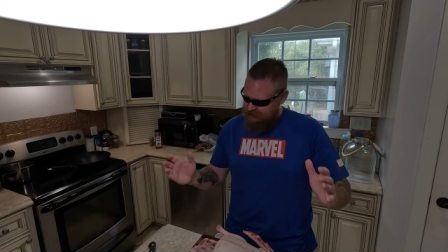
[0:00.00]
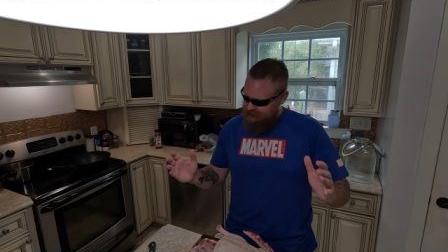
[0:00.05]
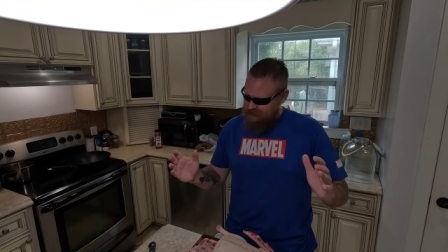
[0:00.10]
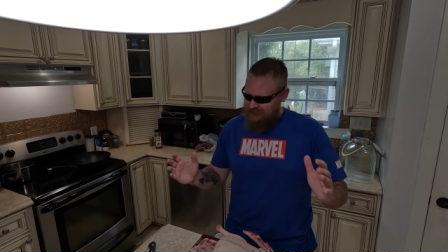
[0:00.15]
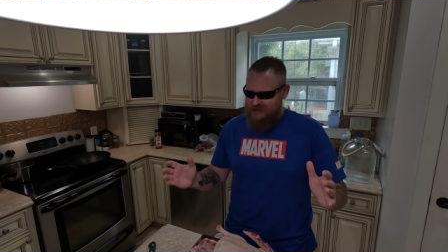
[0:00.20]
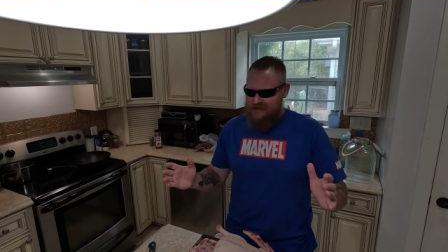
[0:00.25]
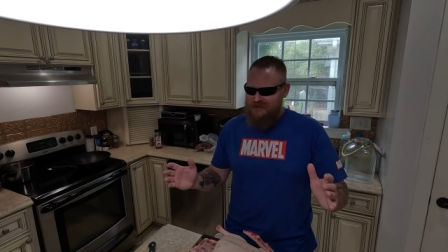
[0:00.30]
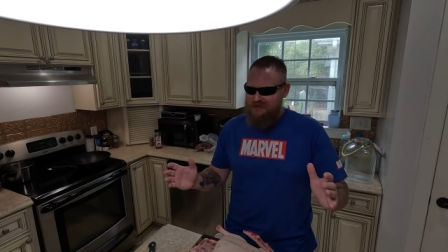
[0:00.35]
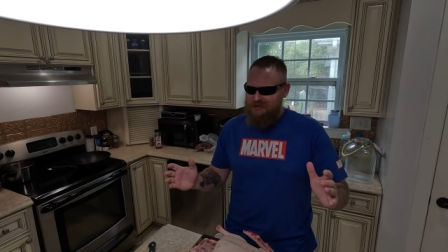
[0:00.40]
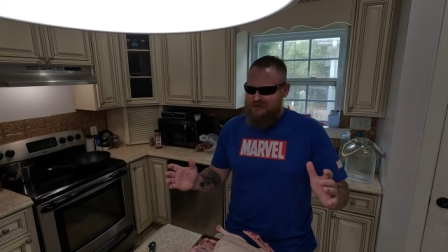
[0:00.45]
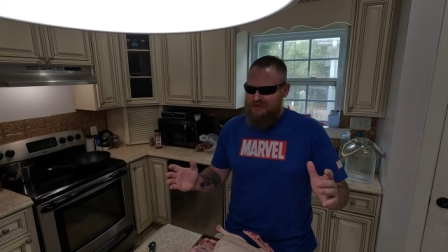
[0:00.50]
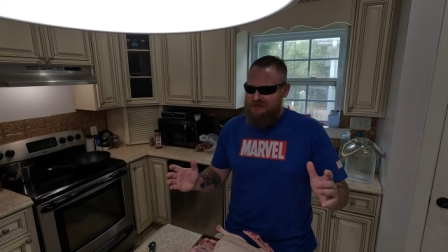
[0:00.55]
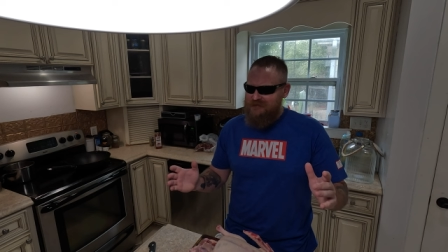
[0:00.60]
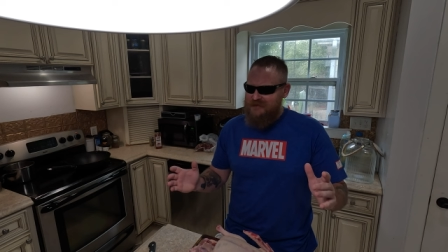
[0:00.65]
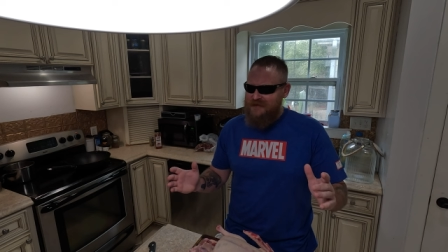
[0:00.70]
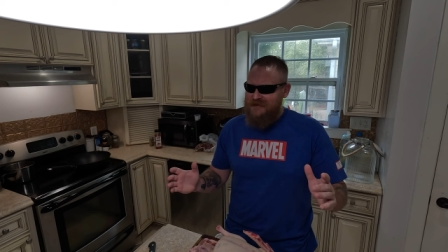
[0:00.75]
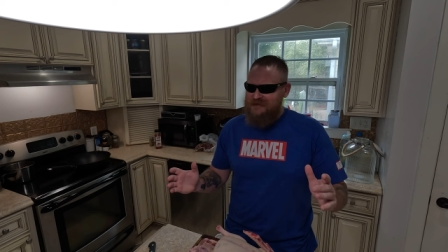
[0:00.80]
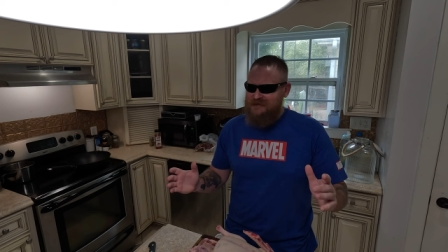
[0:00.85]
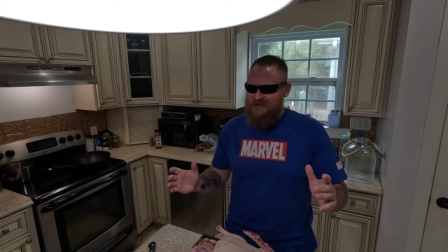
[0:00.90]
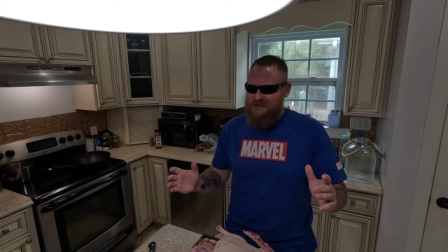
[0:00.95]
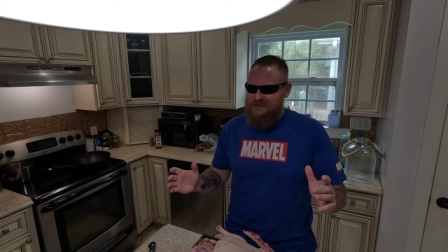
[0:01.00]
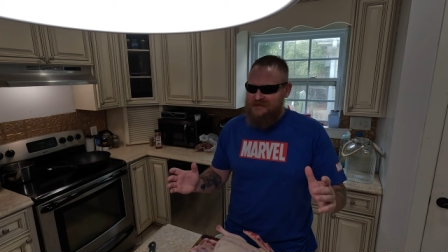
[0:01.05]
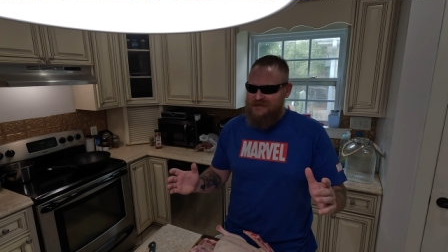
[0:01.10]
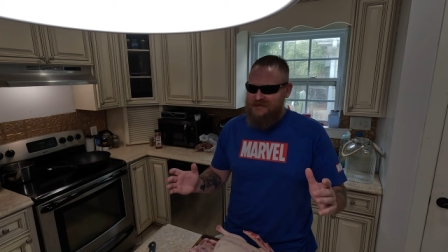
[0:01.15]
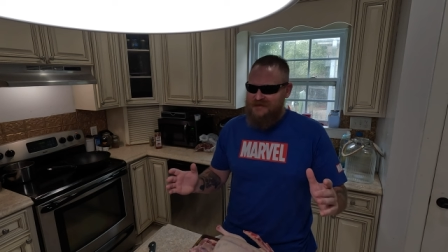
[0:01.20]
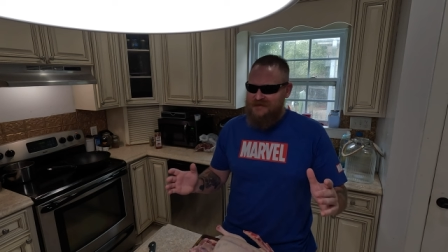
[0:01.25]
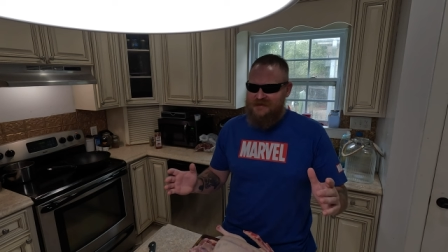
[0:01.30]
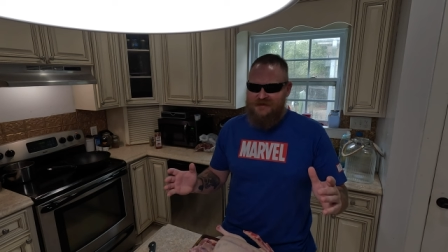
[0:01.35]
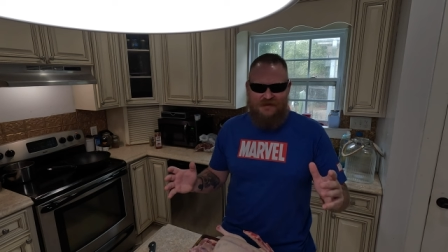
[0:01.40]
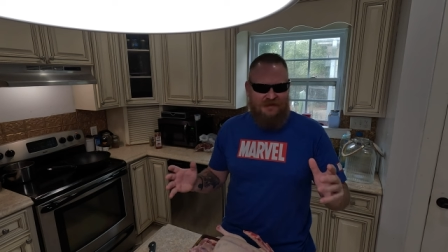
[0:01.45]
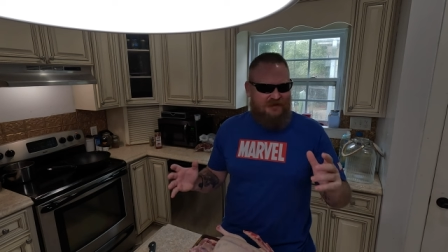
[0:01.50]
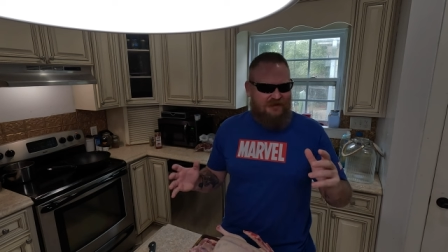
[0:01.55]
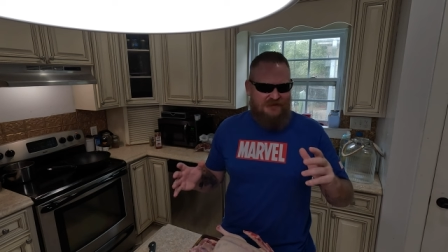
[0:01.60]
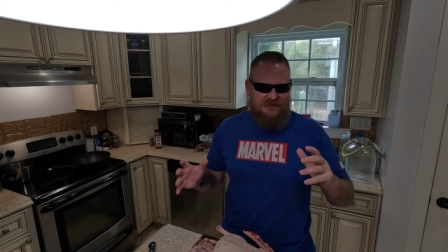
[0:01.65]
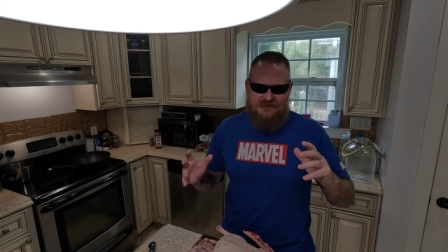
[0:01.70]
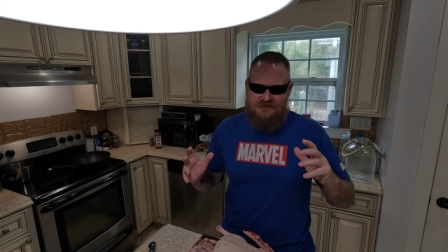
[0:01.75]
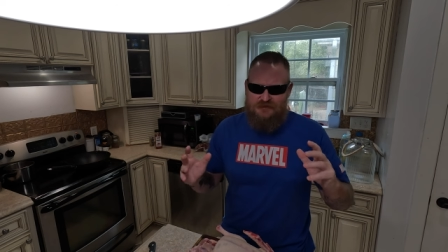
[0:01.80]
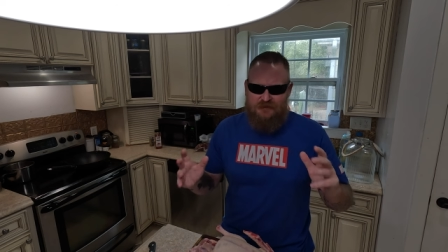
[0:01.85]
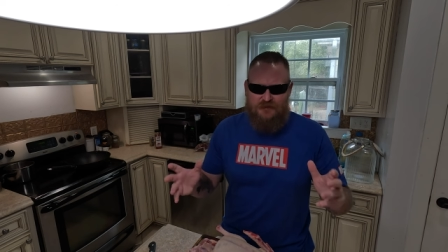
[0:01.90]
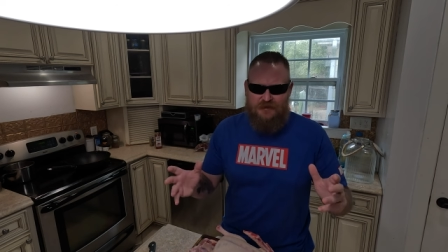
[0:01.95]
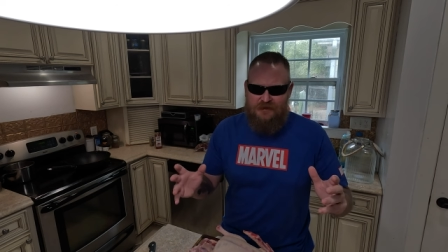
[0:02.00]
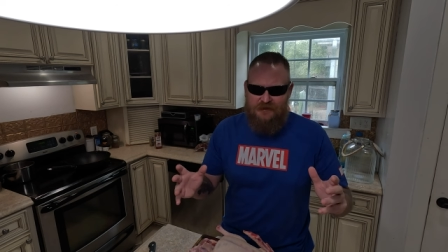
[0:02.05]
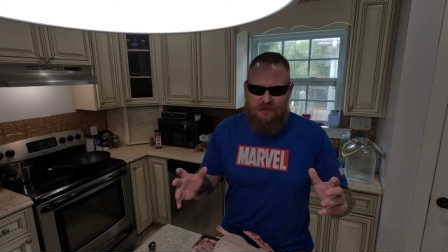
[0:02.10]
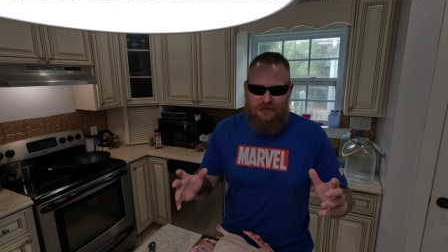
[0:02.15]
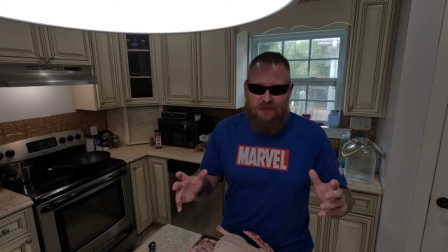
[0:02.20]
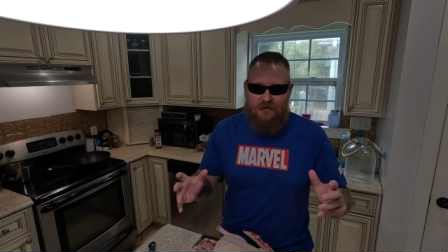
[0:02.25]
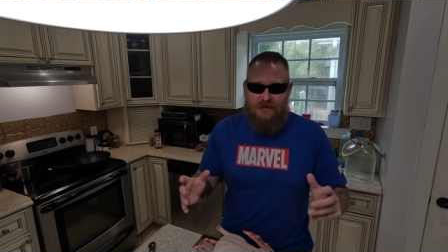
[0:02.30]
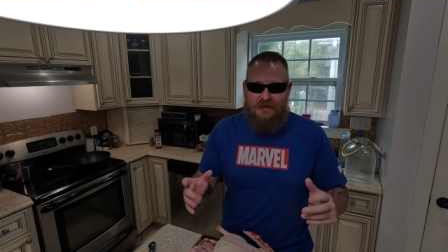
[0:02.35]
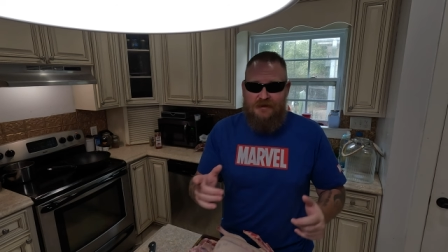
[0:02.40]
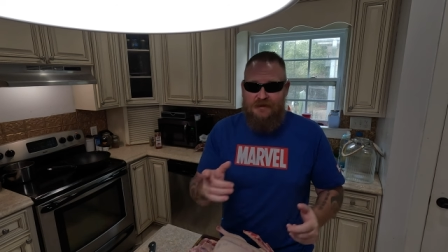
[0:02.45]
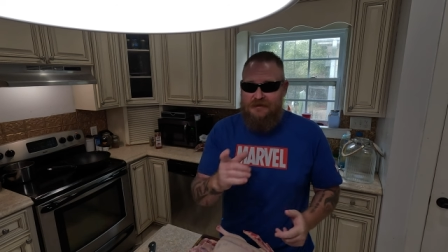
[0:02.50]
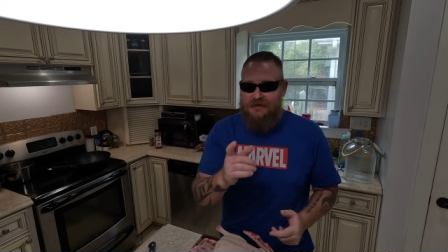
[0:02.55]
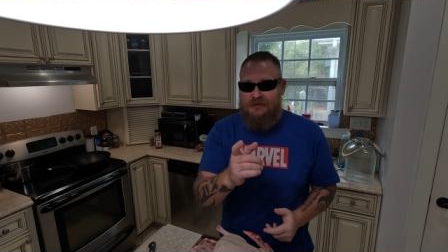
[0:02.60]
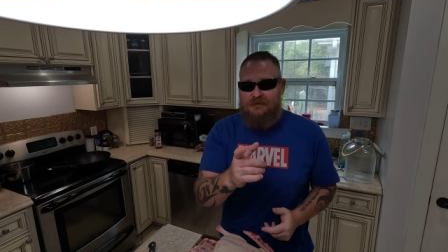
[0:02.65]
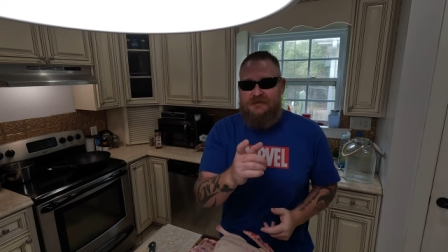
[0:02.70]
Glad to be back with you again. It's been a while.